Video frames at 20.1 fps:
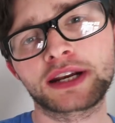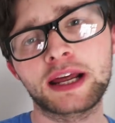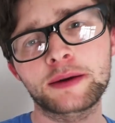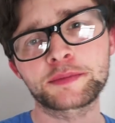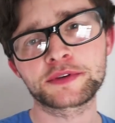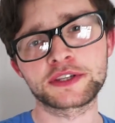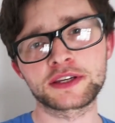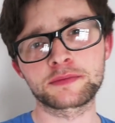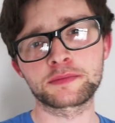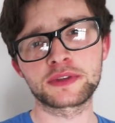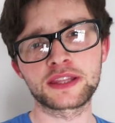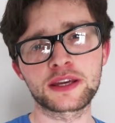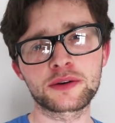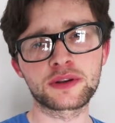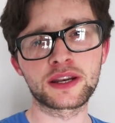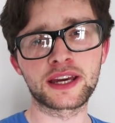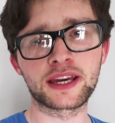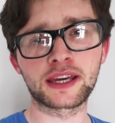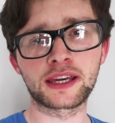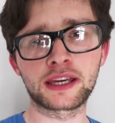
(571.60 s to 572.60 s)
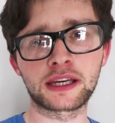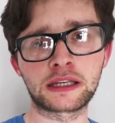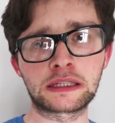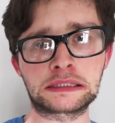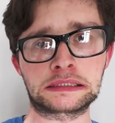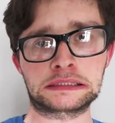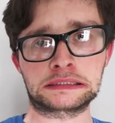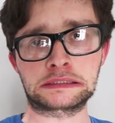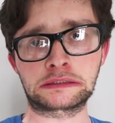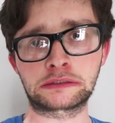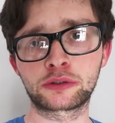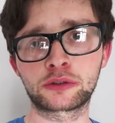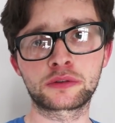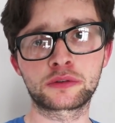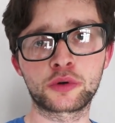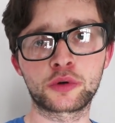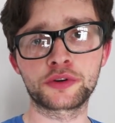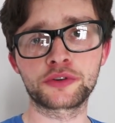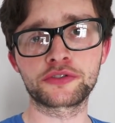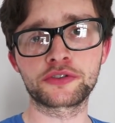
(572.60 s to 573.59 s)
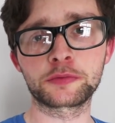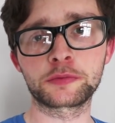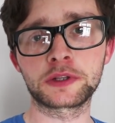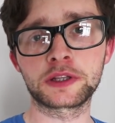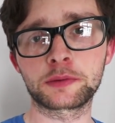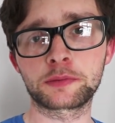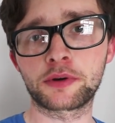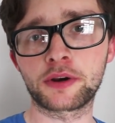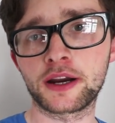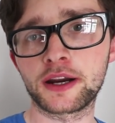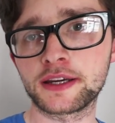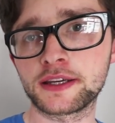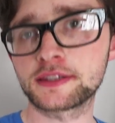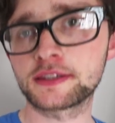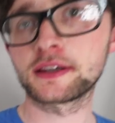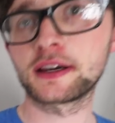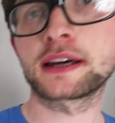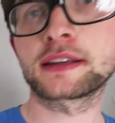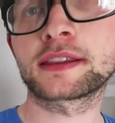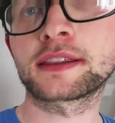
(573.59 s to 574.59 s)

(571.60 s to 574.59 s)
on Amazon, but they were like quadruple the price. I